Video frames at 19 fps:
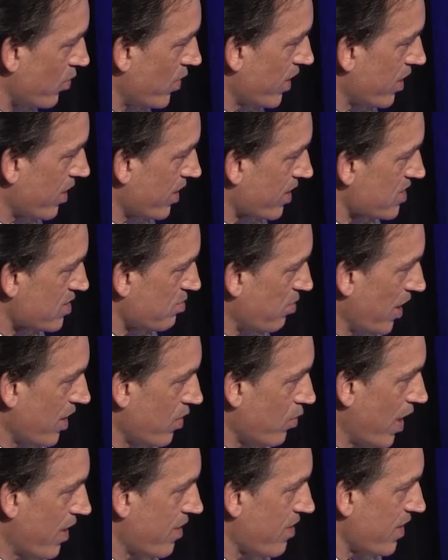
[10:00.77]
that we could
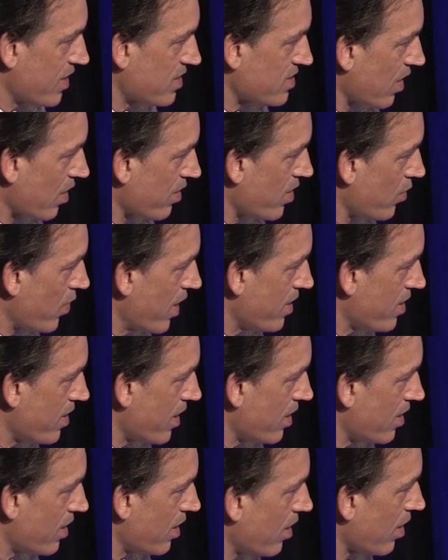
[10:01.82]
explain why things are the way
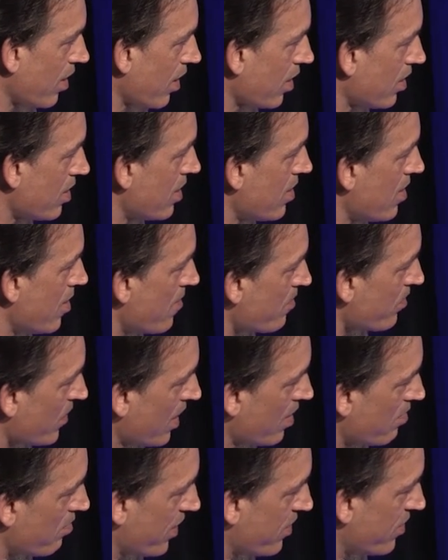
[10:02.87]
they are,
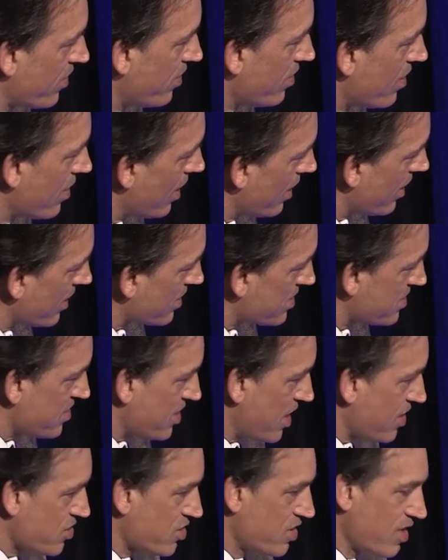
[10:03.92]
but an
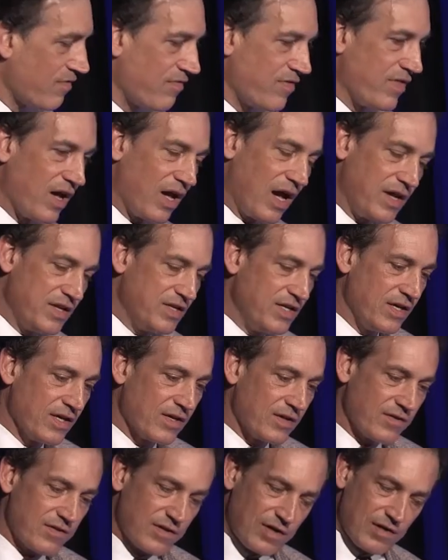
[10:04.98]
extension of the
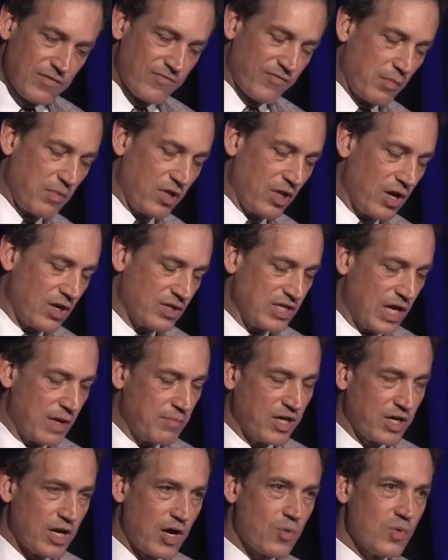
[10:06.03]
idea uh, from a long
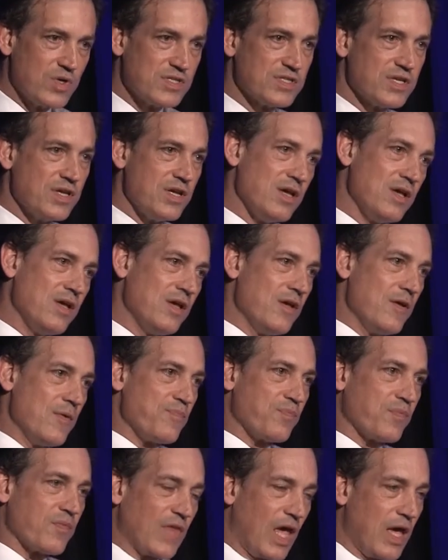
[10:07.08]
time ago was
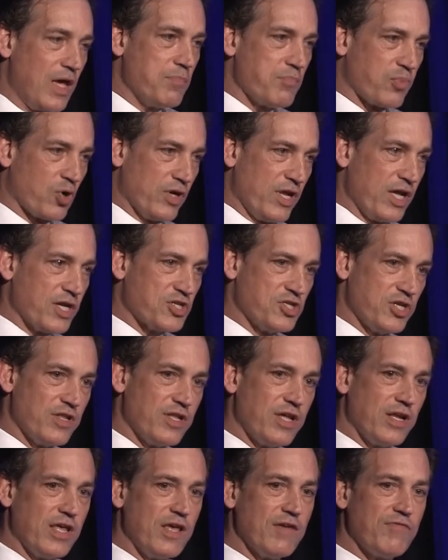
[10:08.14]
a prediction
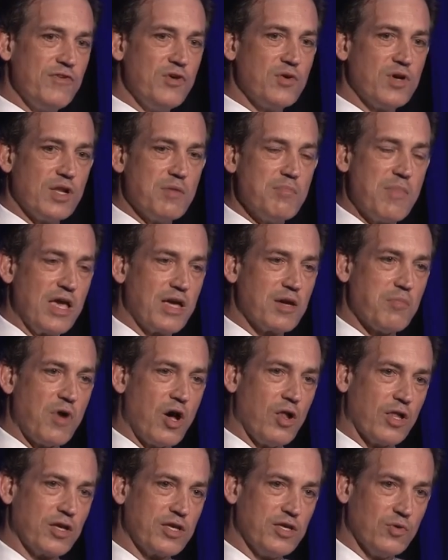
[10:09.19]
that if you could make
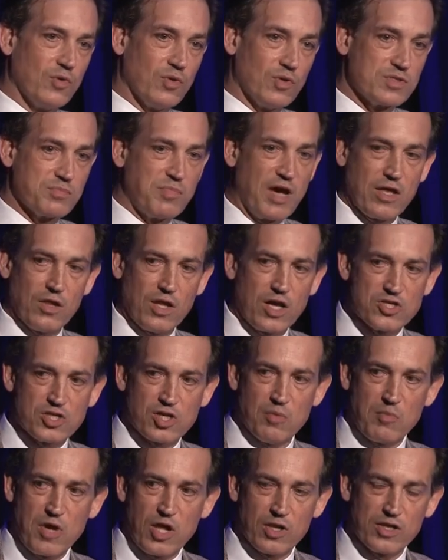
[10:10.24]
molecules,
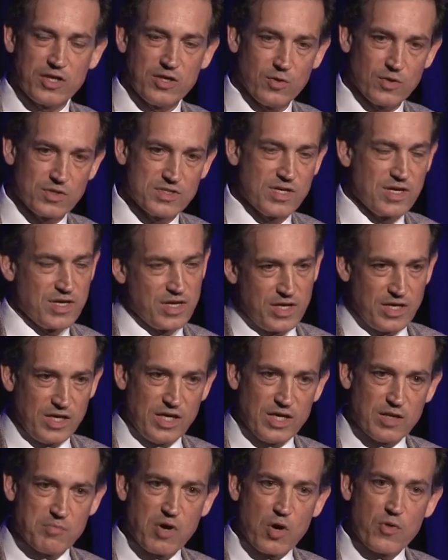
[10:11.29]
biological molecules,
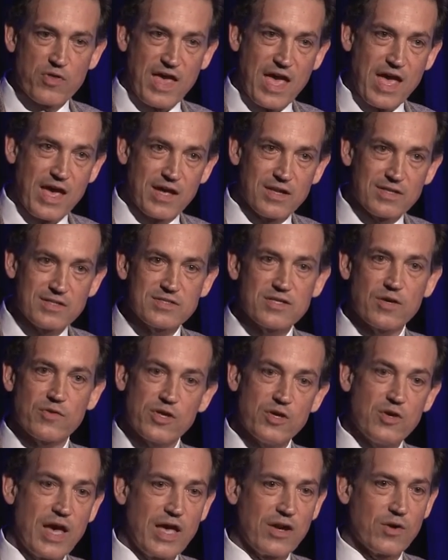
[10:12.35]
in both hands so
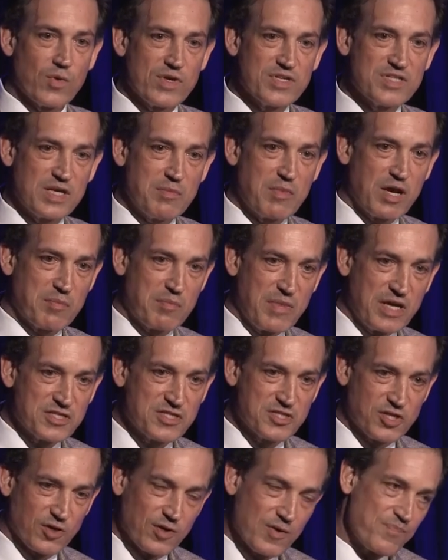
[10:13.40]
that you had a racemic
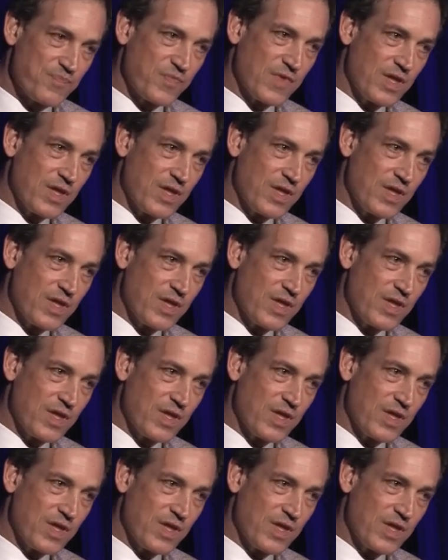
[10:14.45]
mixture,